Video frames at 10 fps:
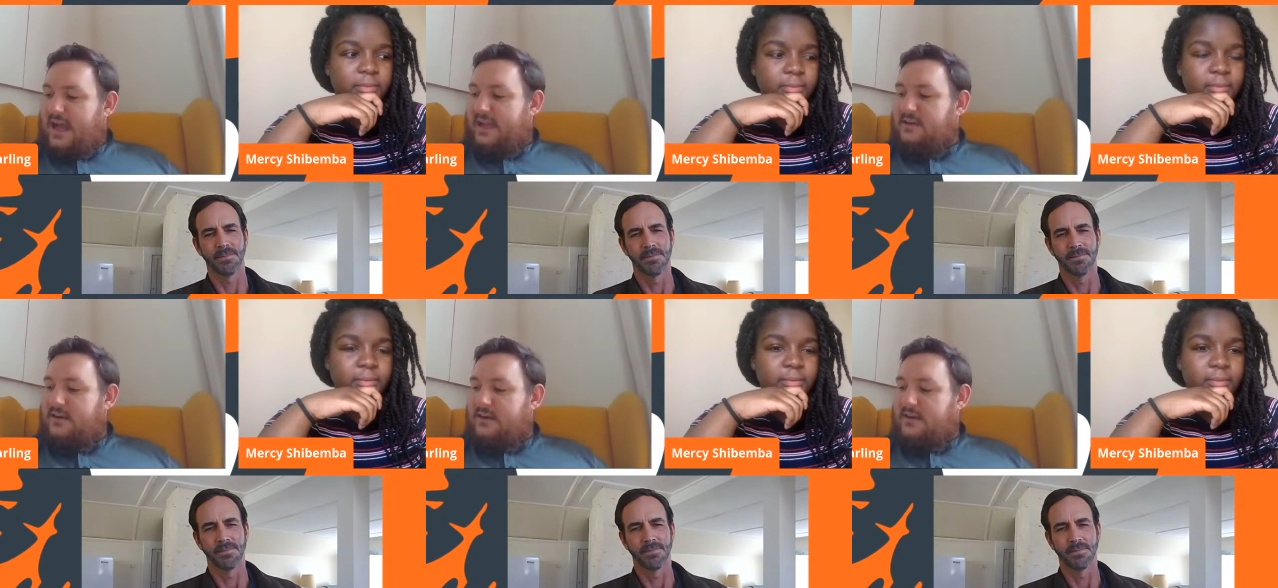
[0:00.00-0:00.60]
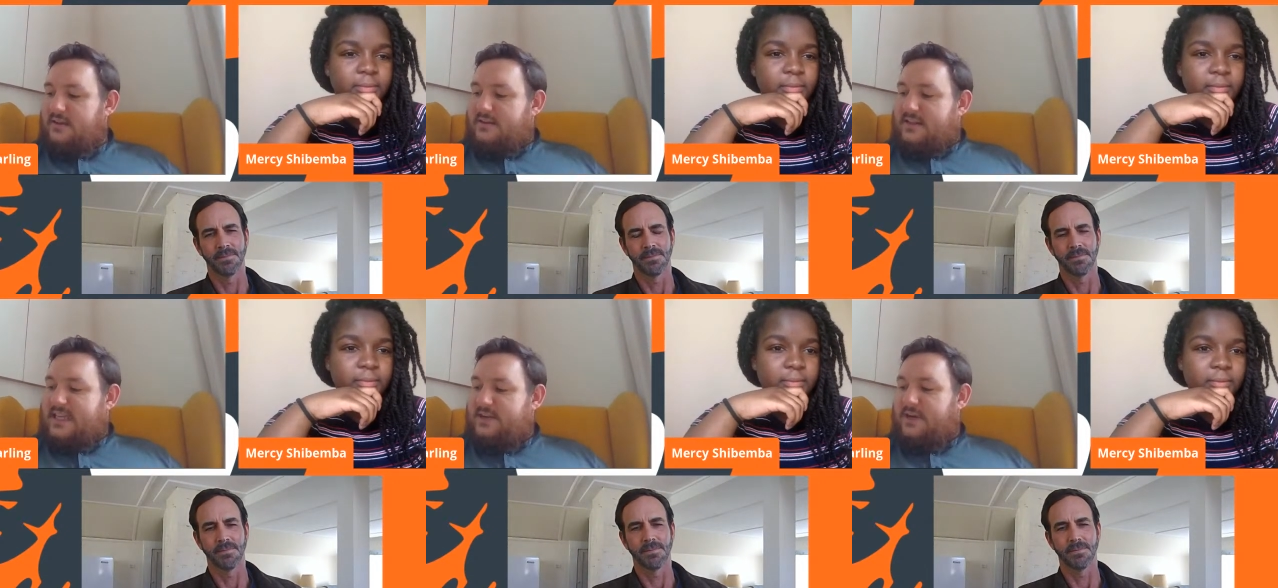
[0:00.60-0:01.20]
Speaker 1: and
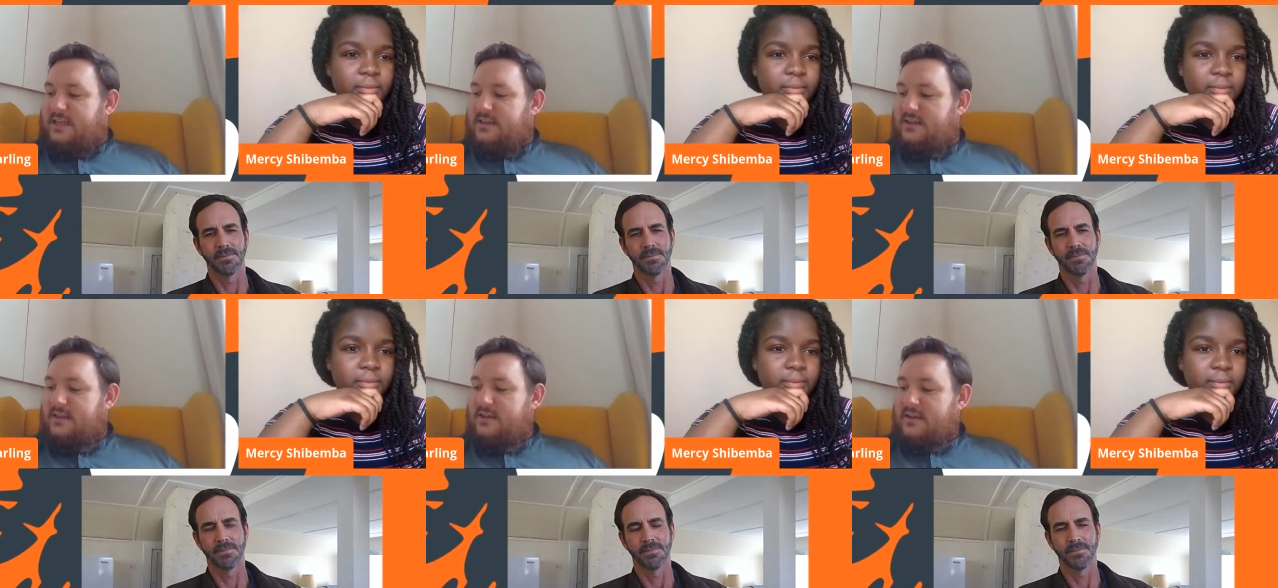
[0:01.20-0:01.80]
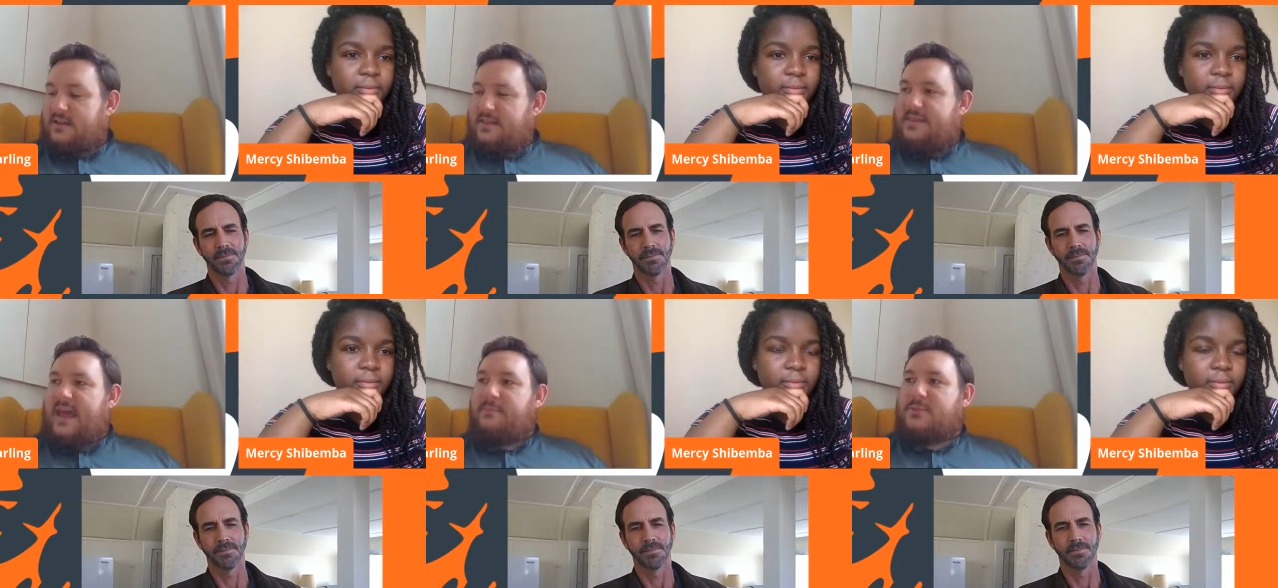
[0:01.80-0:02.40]
hearing
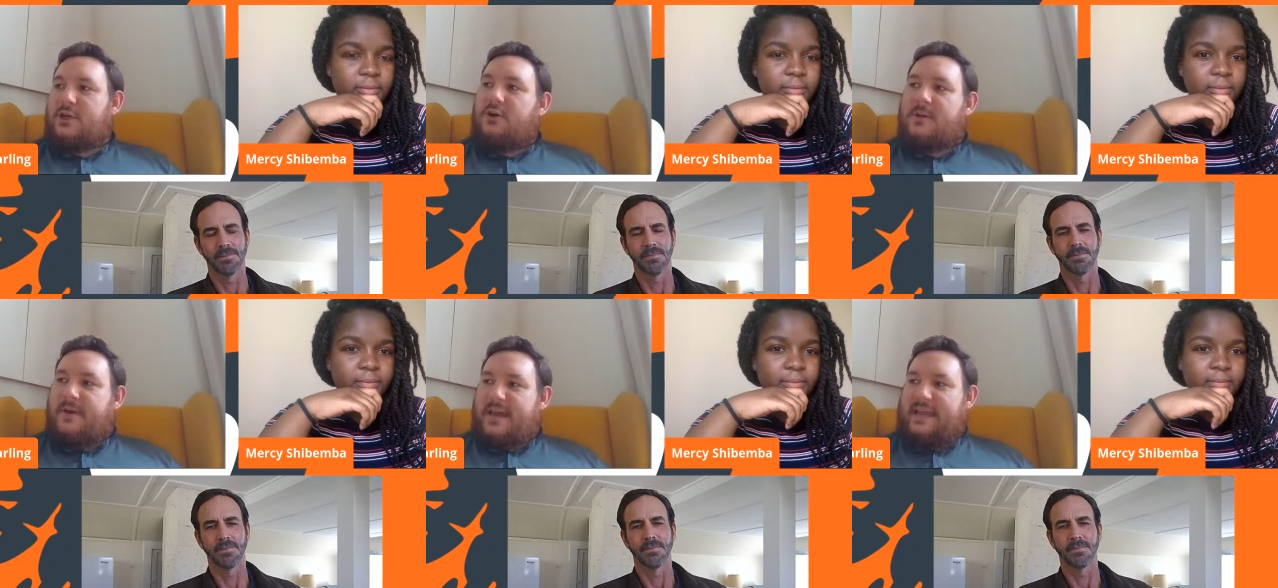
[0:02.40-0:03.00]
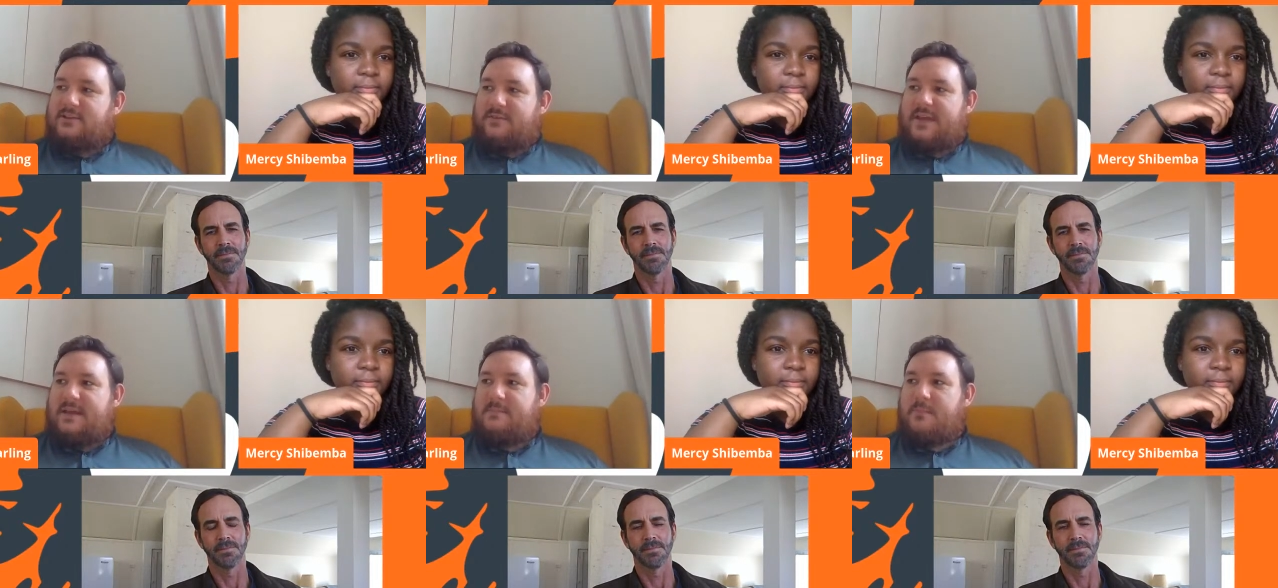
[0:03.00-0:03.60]
them talk about
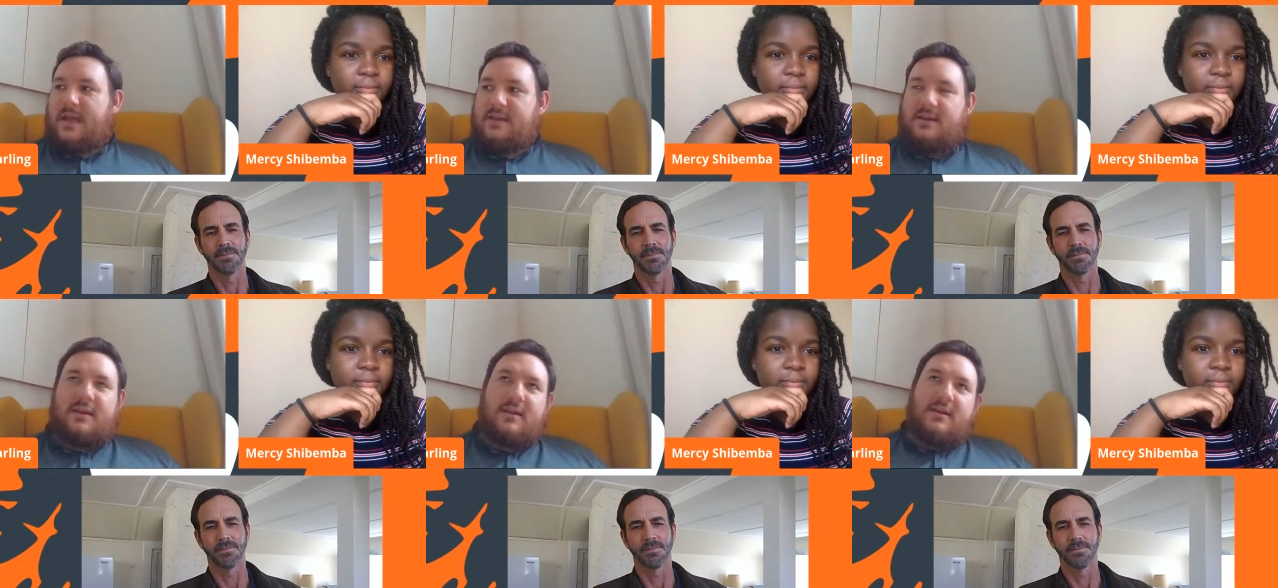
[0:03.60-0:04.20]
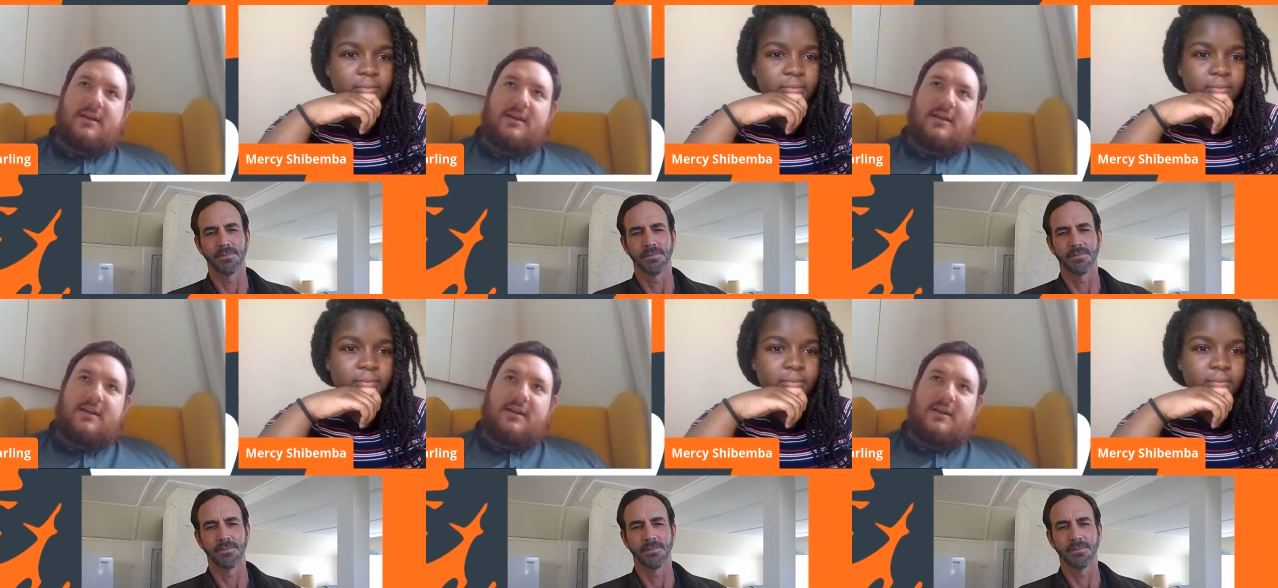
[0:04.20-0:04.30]
HIV in